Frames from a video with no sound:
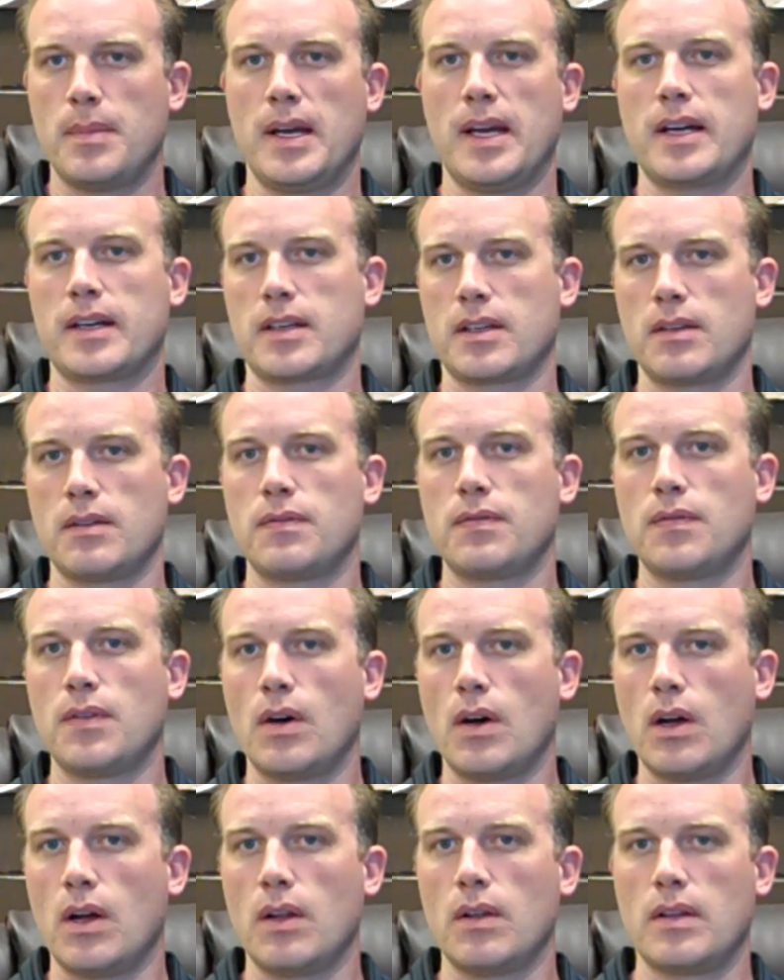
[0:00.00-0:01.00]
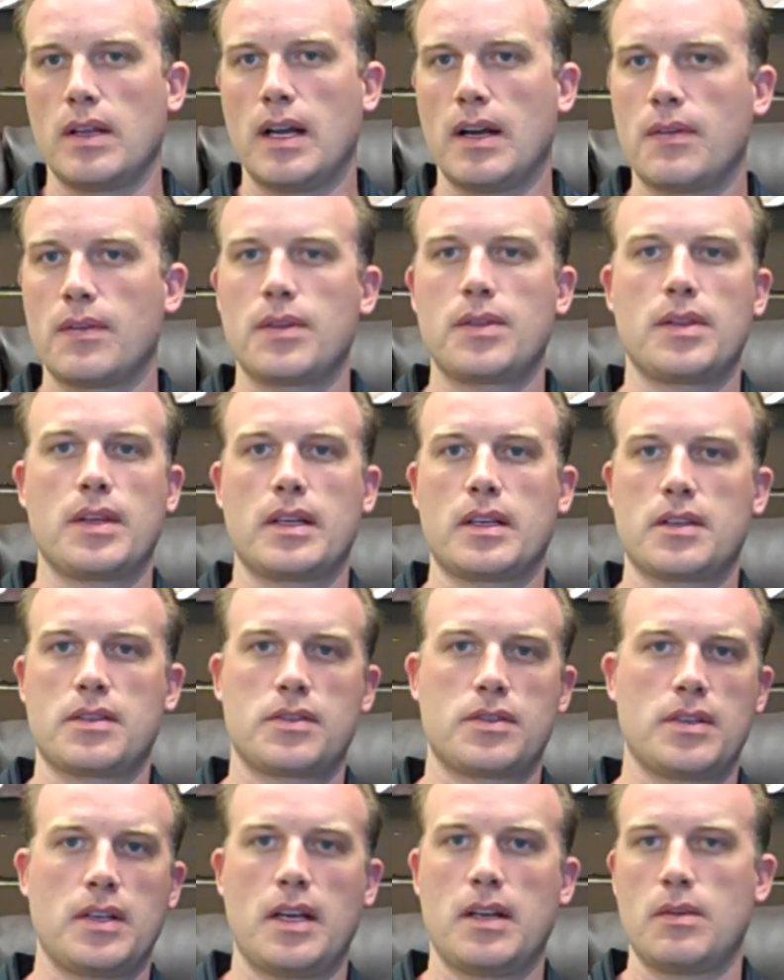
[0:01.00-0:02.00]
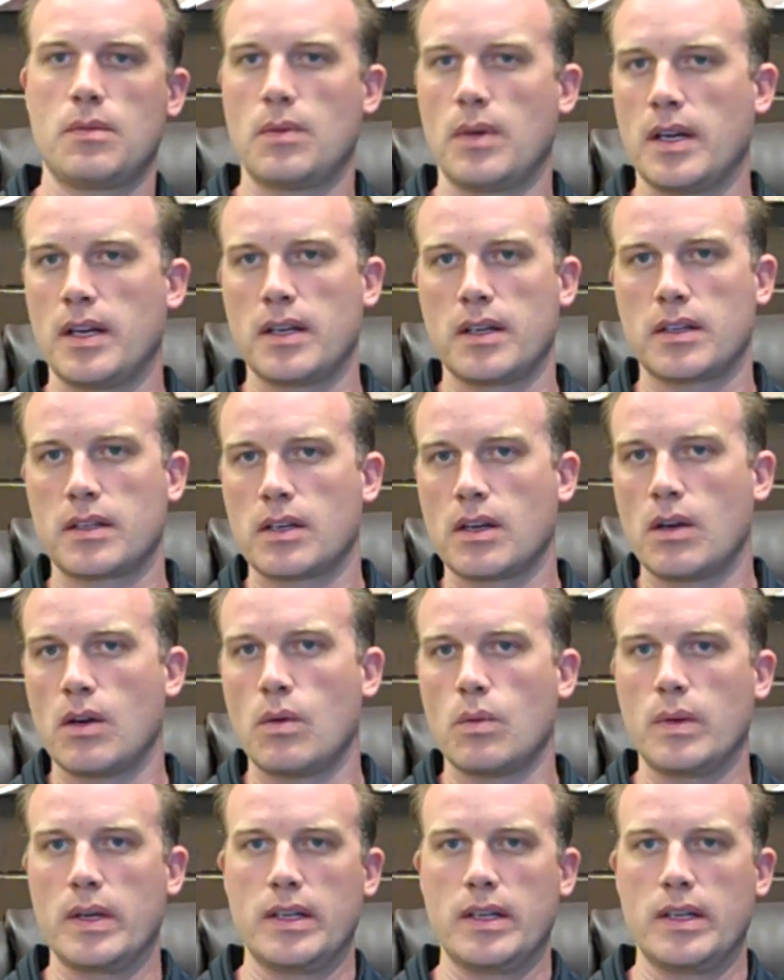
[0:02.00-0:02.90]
back in the fall, everything is set and ready to go.